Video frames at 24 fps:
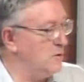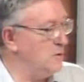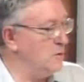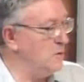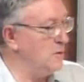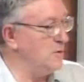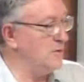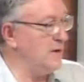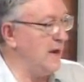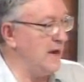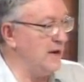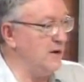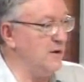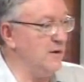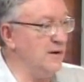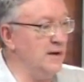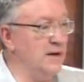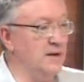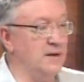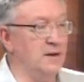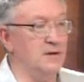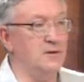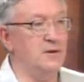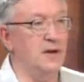to
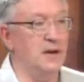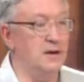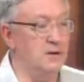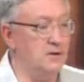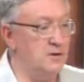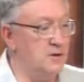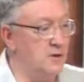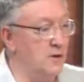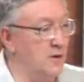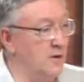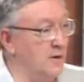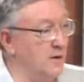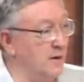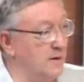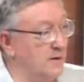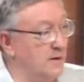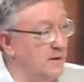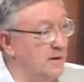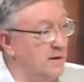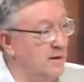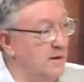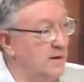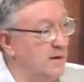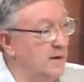regulate its internal
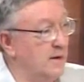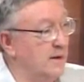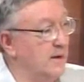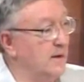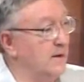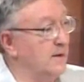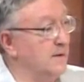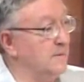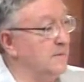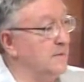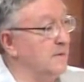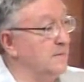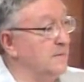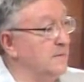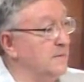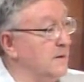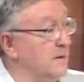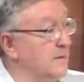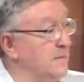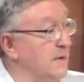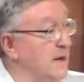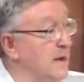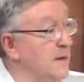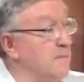
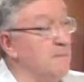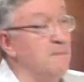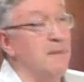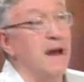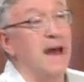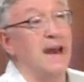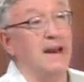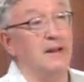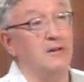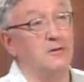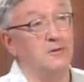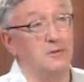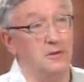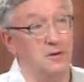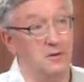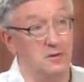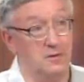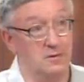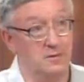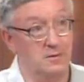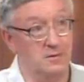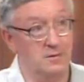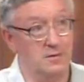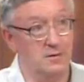
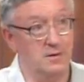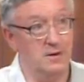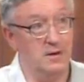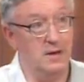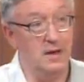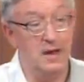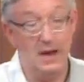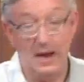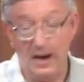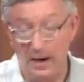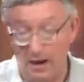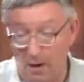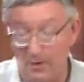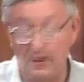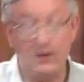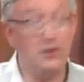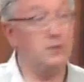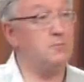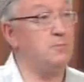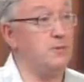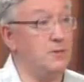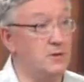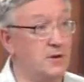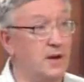imbalances." Now, this
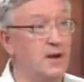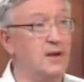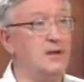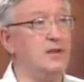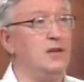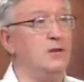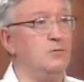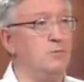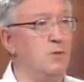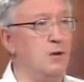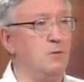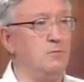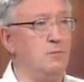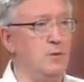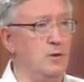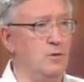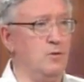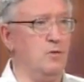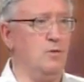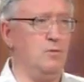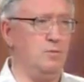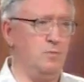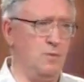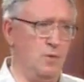is precisely what we
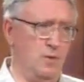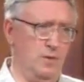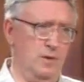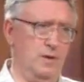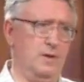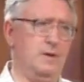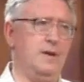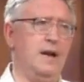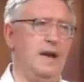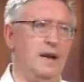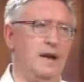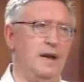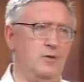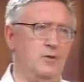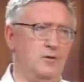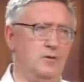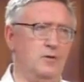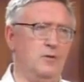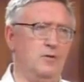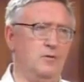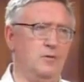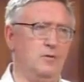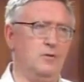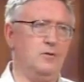wrote more than 10
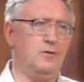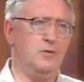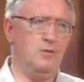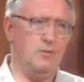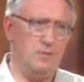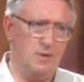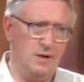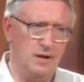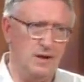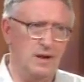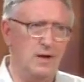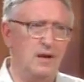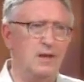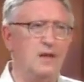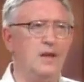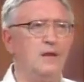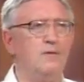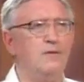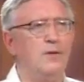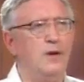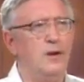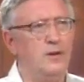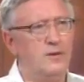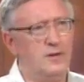years ago, so
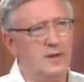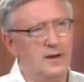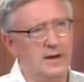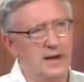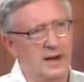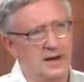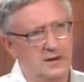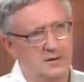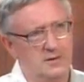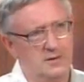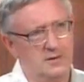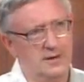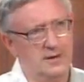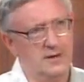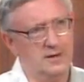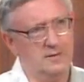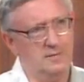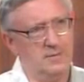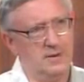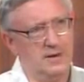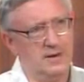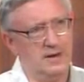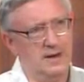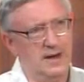they've learnt the lesson a
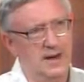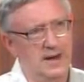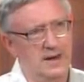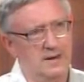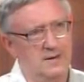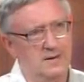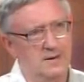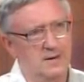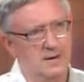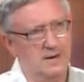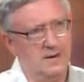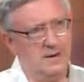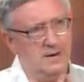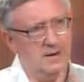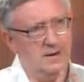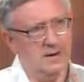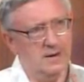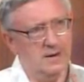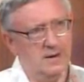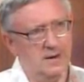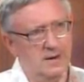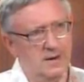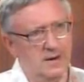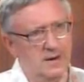little bit late.
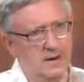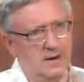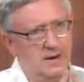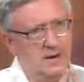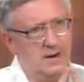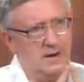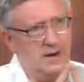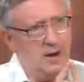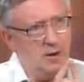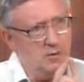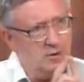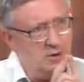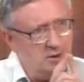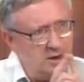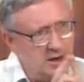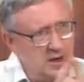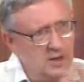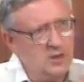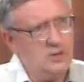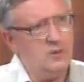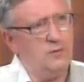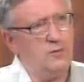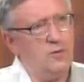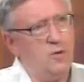Now,
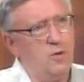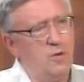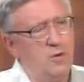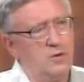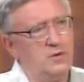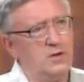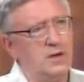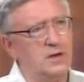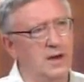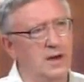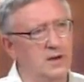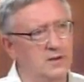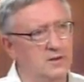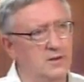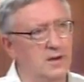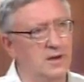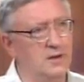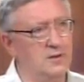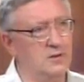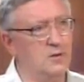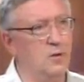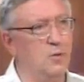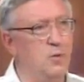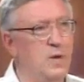Greece, of course,
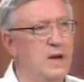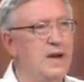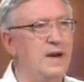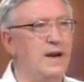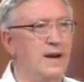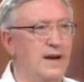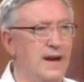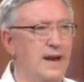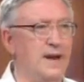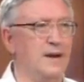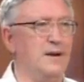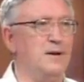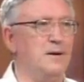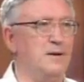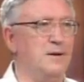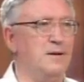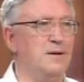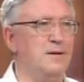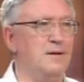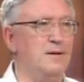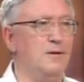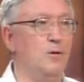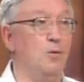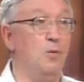is the weak link,
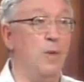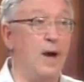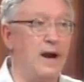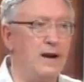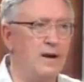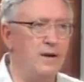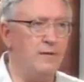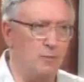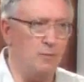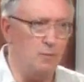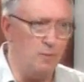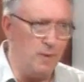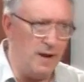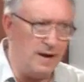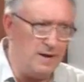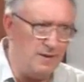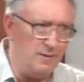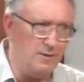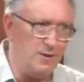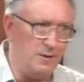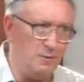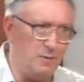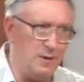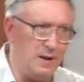one of
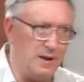the